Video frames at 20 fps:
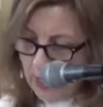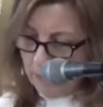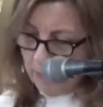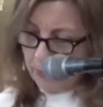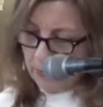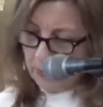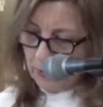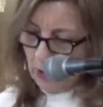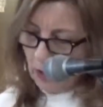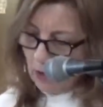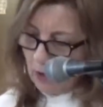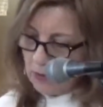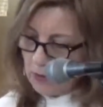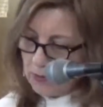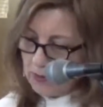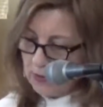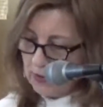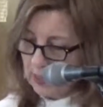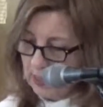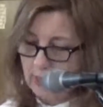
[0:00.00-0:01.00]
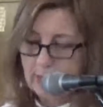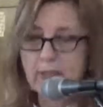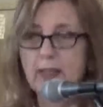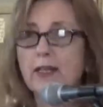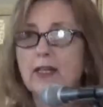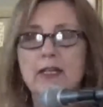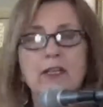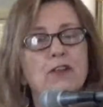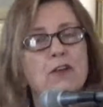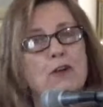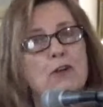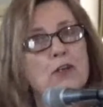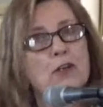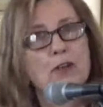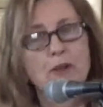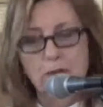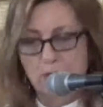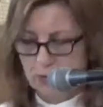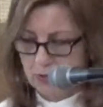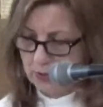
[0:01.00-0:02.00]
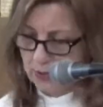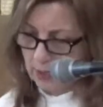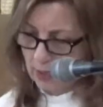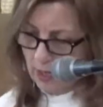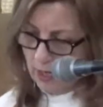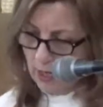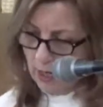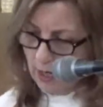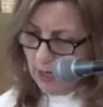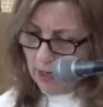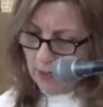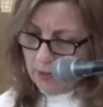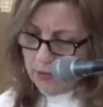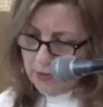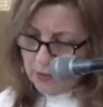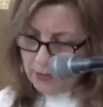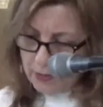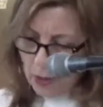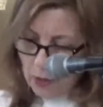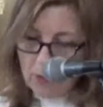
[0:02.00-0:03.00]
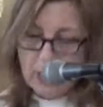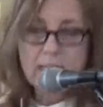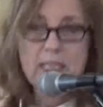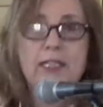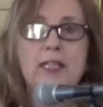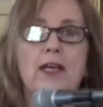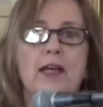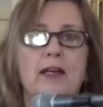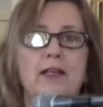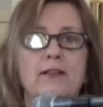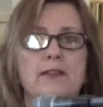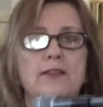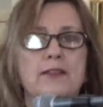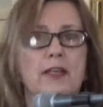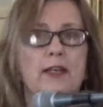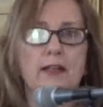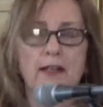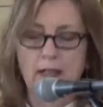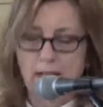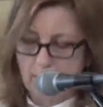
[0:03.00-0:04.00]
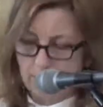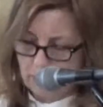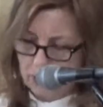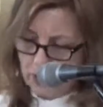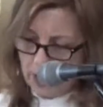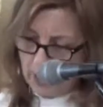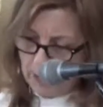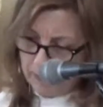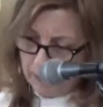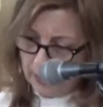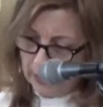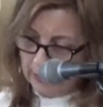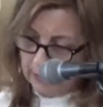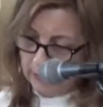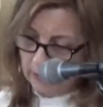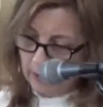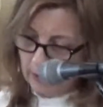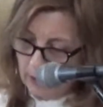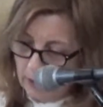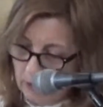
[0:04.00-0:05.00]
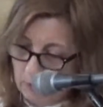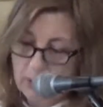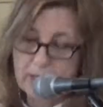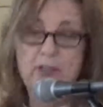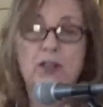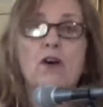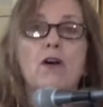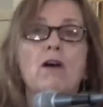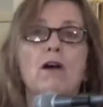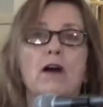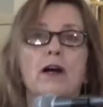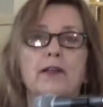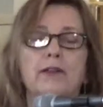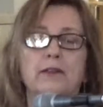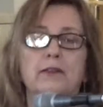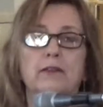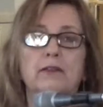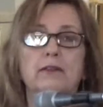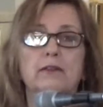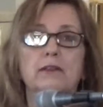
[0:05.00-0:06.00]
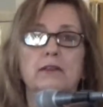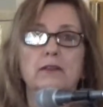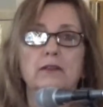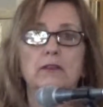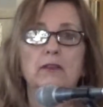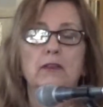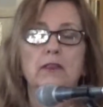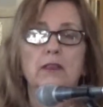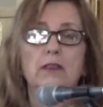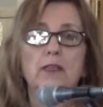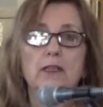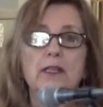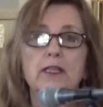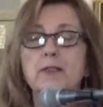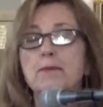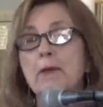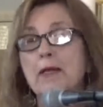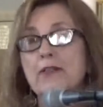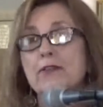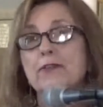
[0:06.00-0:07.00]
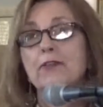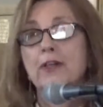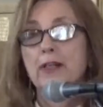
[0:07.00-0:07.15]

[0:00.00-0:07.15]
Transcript: them through all those things that in your youth are so intense and life-shaping was gone. His best